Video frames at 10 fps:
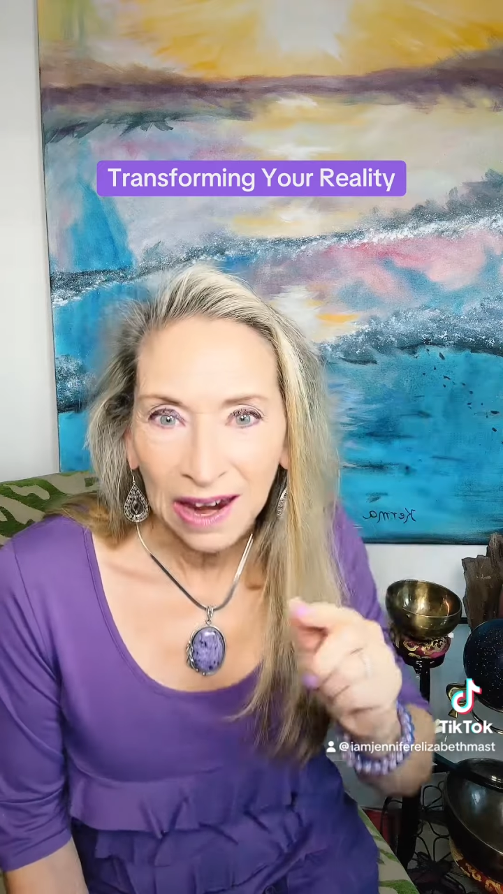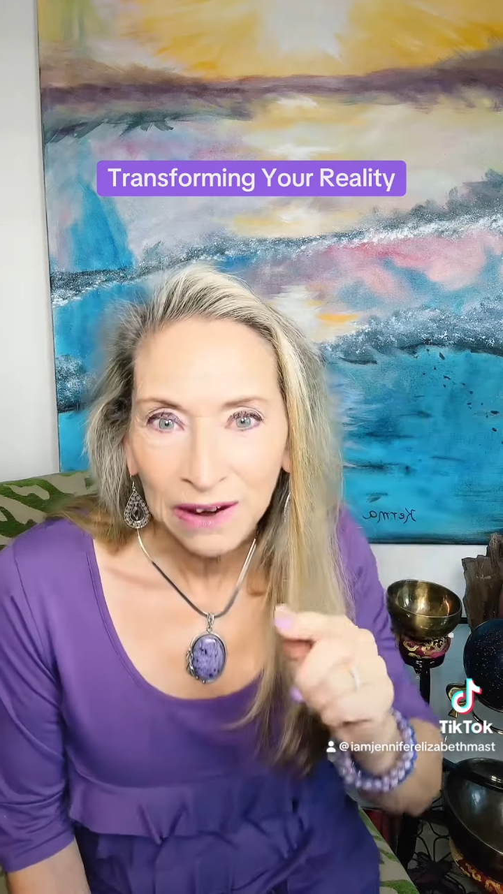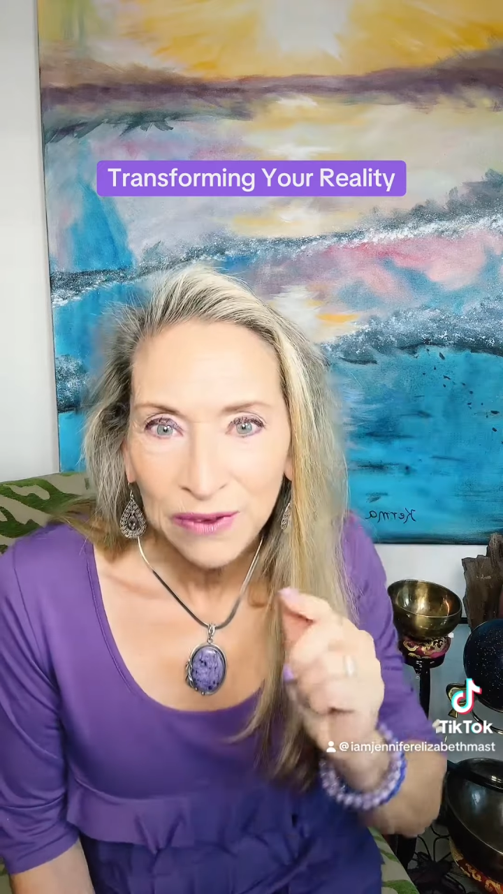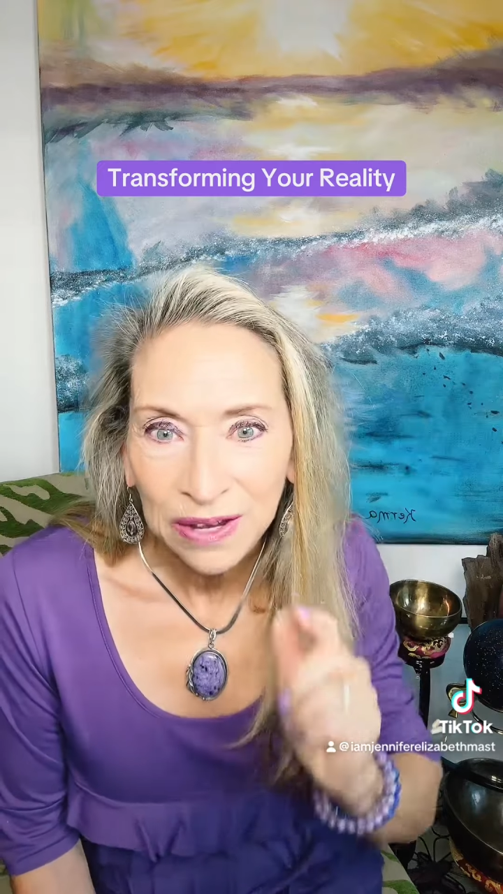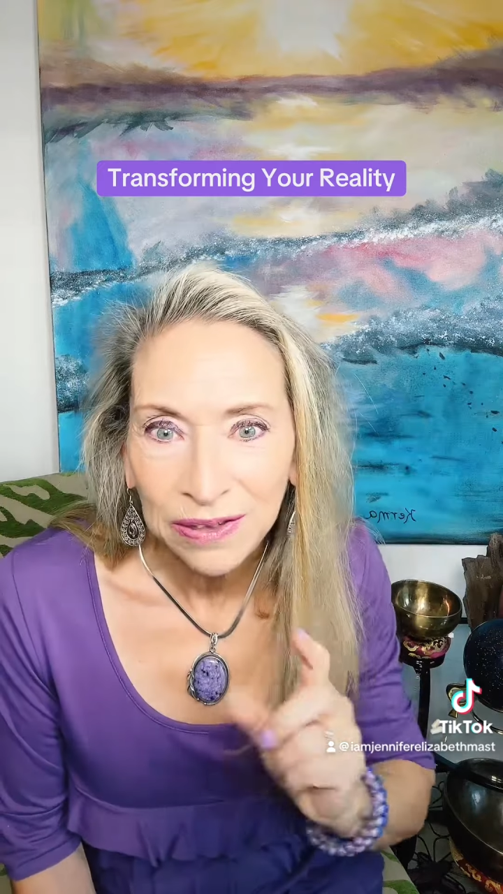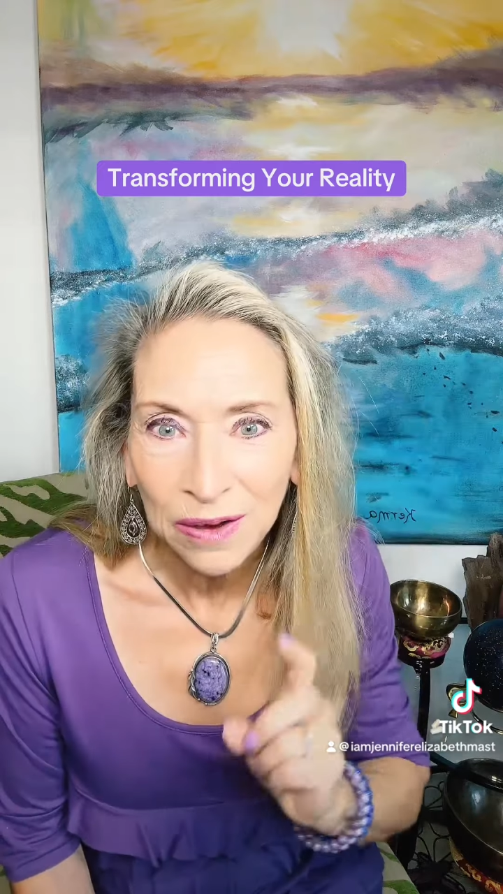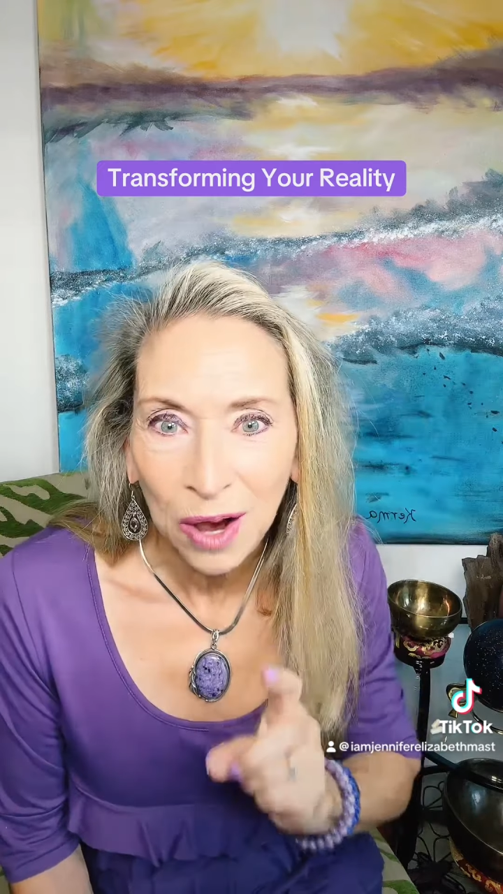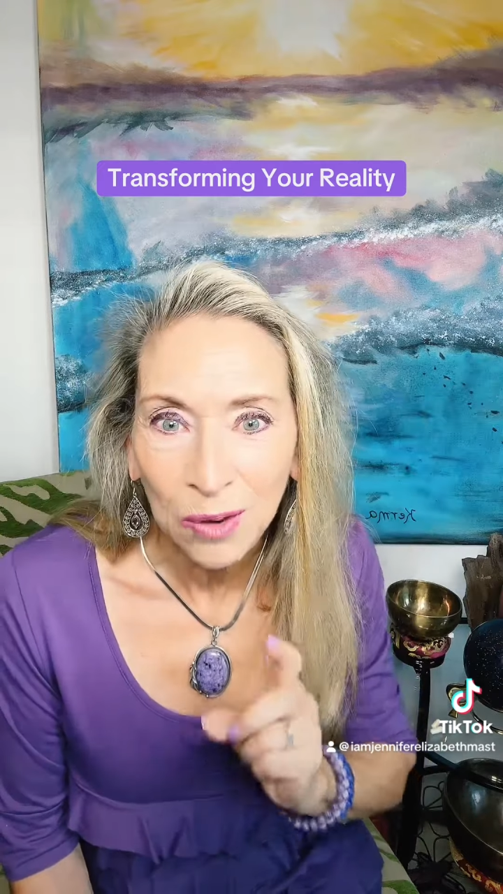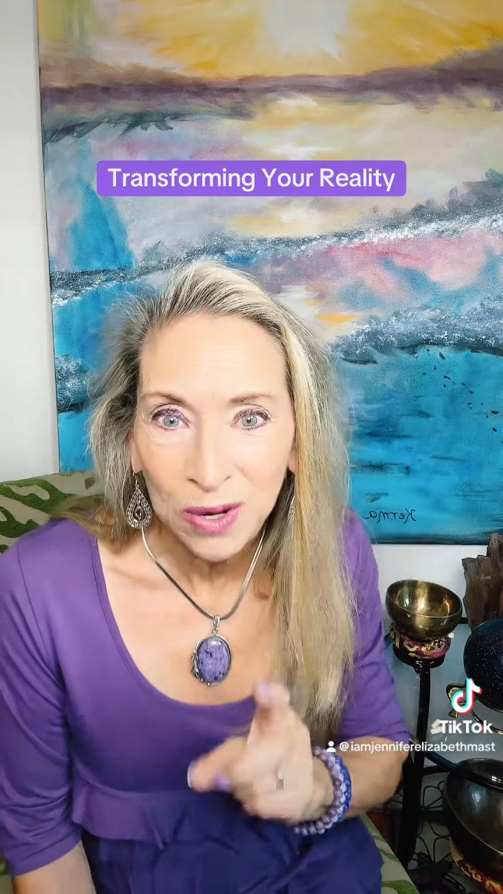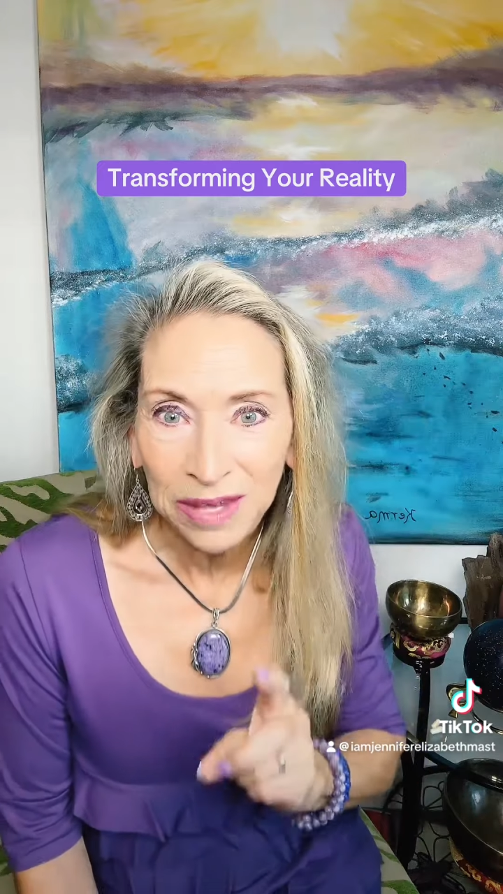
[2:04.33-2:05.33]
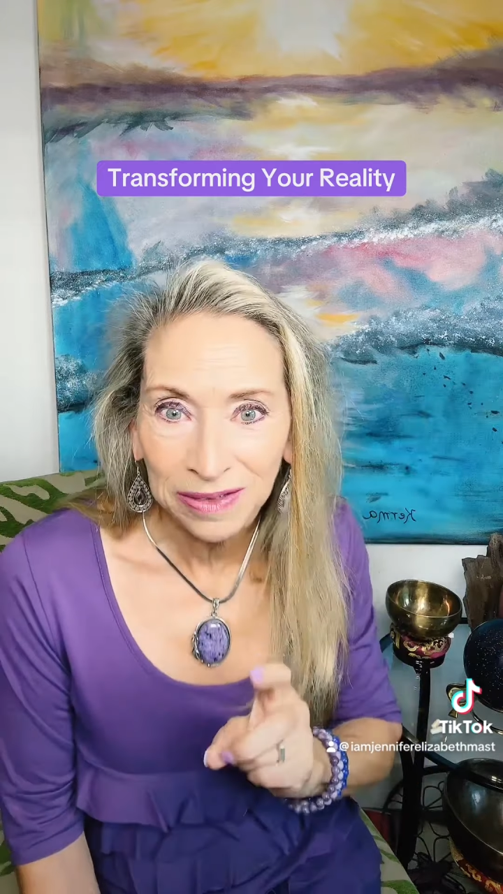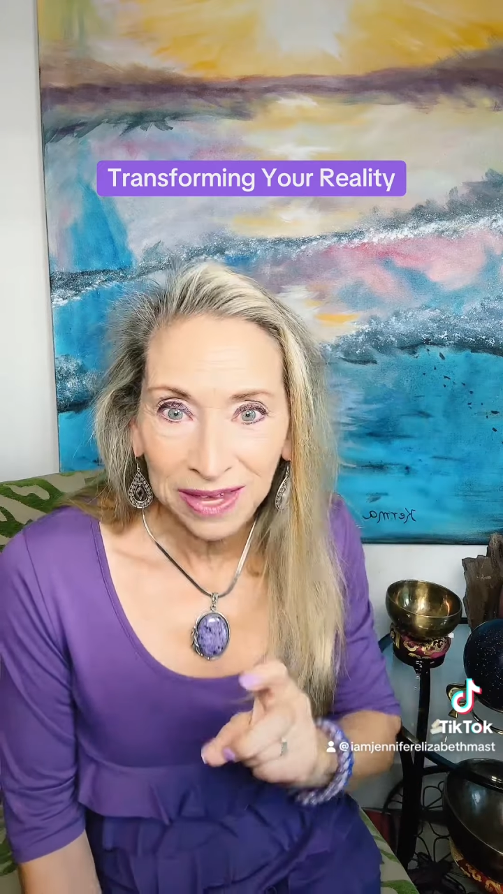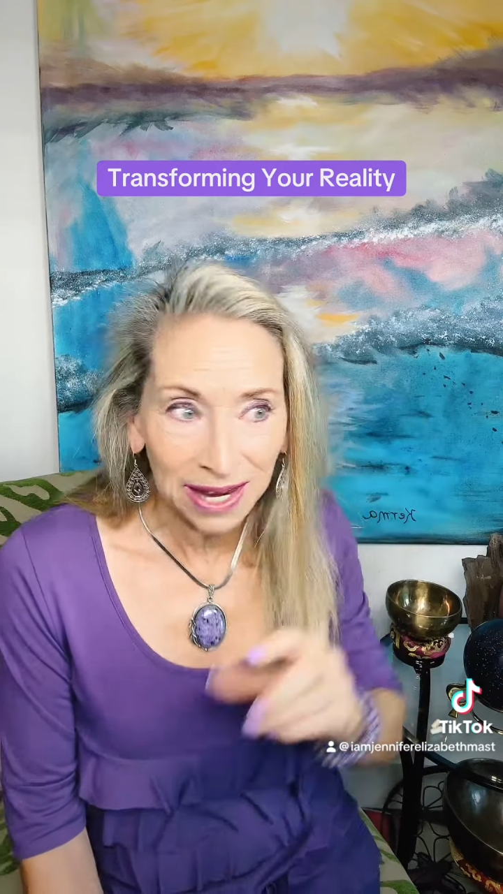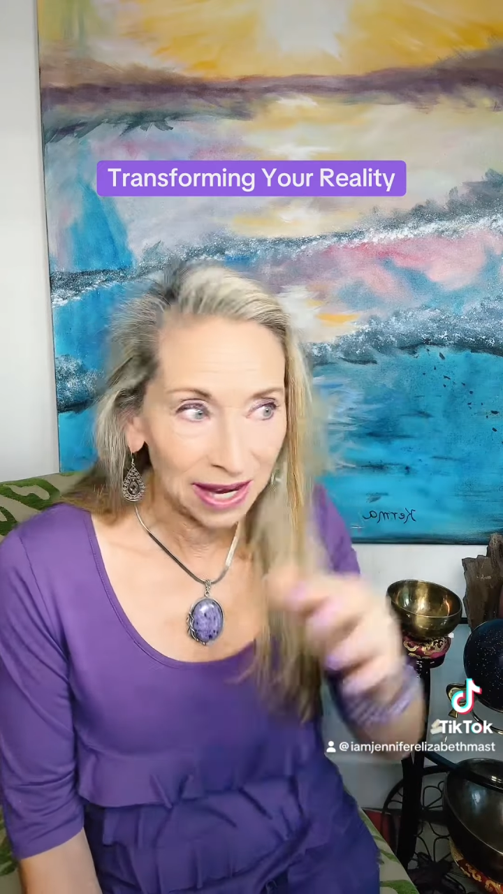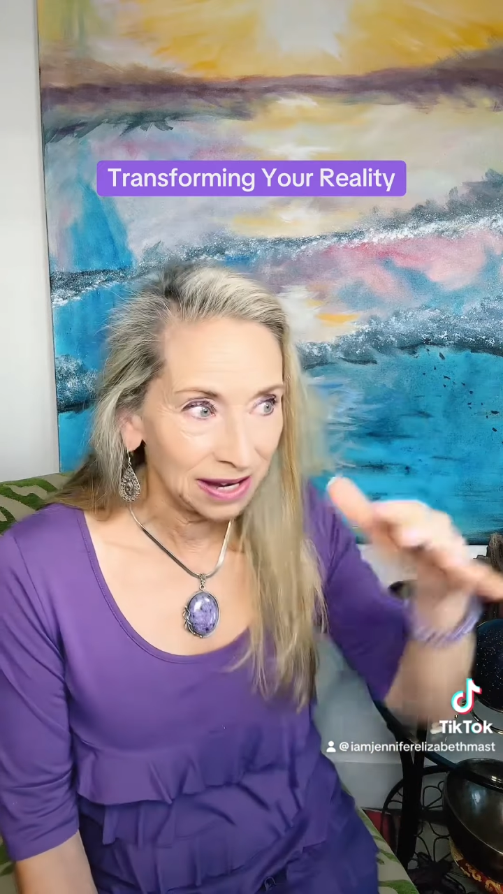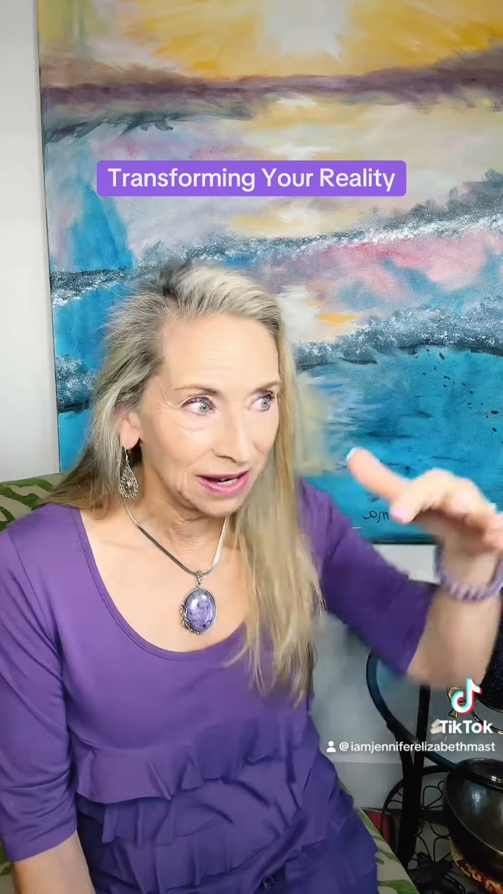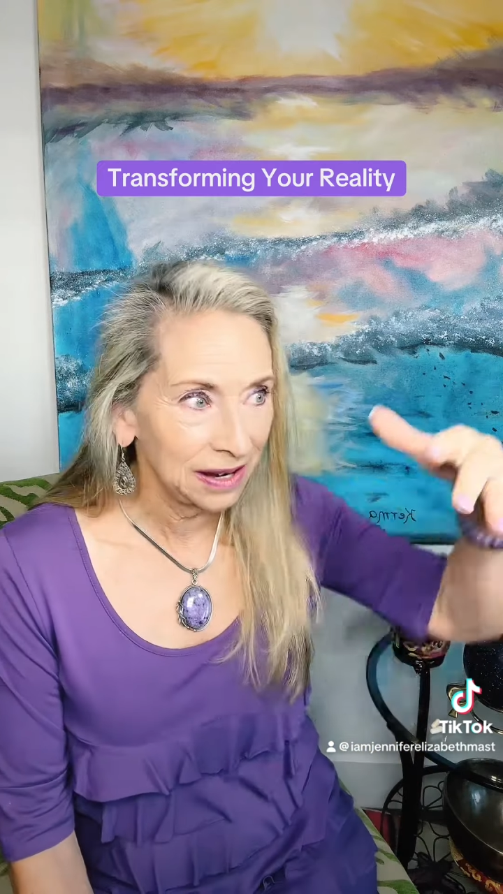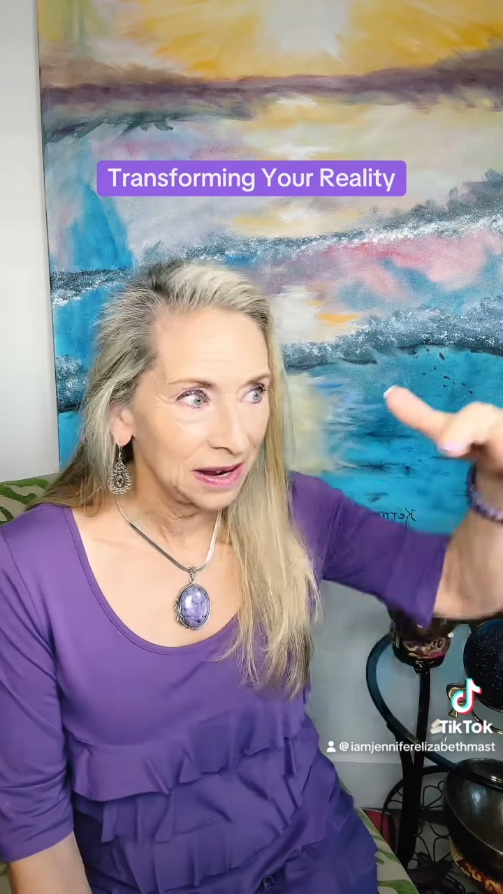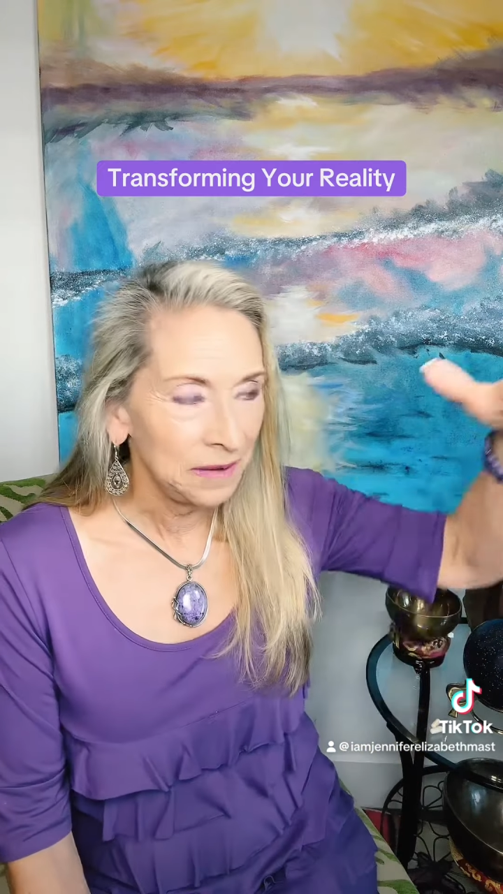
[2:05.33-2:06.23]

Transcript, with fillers: Every thought we think